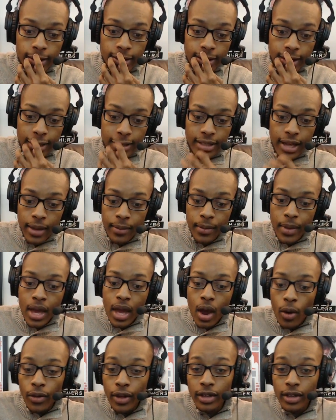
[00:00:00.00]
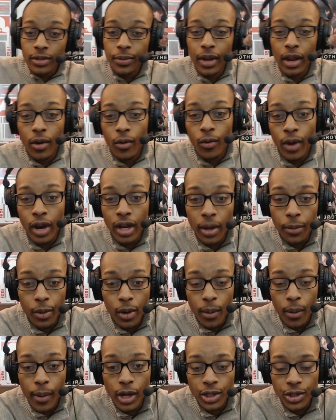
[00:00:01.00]
stick tight. There's me run a couple
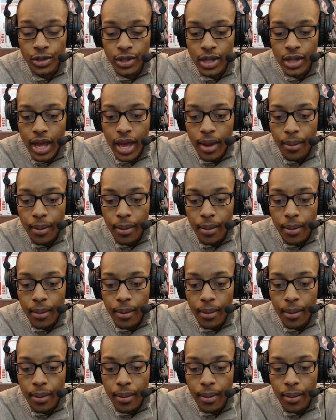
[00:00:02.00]
commercials.